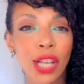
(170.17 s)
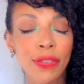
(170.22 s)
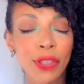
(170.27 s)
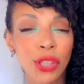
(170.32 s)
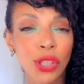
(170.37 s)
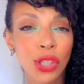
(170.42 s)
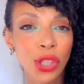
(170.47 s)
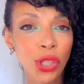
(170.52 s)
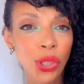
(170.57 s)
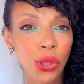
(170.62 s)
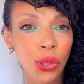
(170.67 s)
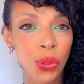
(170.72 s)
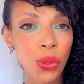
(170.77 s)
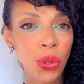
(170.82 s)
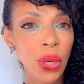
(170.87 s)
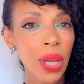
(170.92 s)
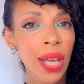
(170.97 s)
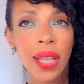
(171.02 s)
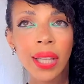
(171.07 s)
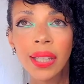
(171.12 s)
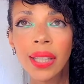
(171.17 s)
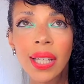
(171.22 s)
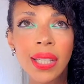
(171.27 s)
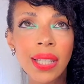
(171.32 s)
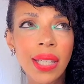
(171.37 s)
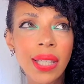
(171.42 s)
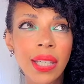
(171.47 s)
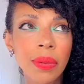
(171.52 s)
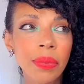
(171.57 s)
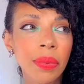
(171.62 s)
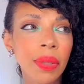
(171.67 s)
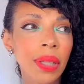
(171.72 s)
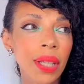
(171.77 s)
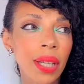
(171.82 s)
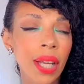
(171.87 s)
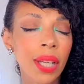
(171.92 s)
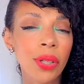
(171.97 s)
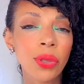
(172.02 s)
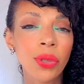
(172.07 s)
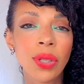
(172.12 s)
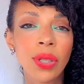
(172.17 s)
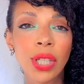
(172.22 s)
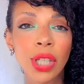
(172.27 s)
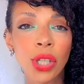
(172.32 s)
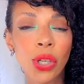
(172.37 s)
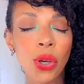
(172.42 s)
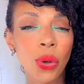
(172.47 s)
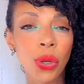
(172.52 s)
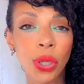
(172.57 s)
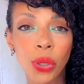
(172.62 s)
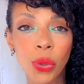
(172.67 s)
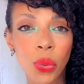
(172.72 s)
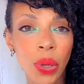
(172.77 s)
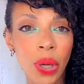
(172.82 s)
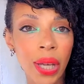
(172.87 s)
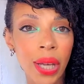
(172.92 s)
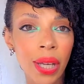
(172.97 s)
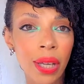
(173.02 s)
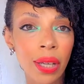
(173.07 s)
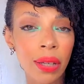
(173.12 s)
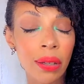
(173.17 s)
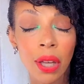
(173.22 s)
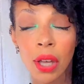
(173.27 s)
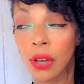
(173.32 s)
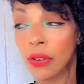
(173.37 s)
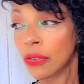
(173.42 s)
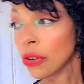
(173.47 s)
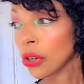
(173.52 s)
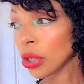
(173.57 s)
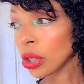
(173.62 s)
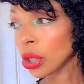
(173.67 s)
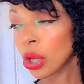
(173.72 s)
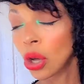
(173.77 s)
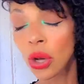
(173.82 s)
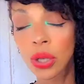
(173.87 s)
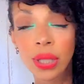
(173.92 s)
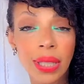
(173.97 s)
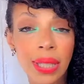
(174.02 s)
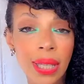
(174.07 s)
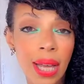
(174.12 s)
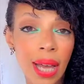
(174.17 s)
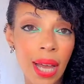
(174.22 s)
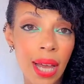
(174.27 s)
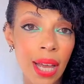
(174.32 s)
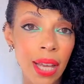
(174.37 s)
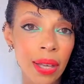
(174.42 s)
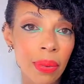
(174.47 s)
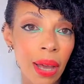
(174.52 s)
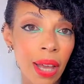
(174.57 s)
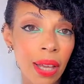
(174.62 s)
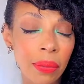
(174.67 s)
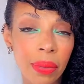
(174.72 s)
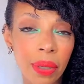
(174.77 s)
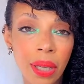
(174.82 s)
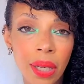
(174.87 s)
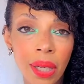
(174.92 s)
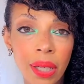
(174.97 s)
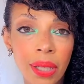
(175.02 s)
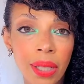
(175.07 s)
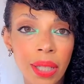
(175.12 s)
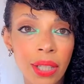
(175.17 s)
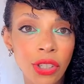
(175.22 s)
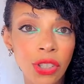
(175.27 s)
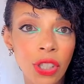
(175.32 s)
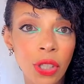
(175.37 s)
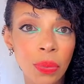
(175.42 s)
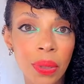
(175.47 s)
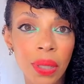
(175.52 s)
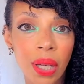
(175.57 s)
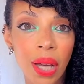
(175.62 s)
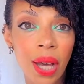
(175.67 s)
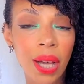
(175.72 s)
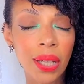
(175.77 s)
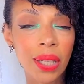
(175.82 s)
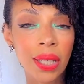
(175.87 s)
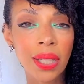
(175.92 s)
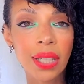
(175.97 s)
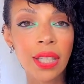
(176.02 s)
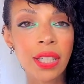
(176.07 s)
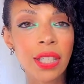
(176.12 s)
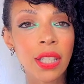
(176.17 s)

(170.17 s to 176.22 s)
it too. This is something that I don't see going away for a long time. I mean, let's just be honest, it's a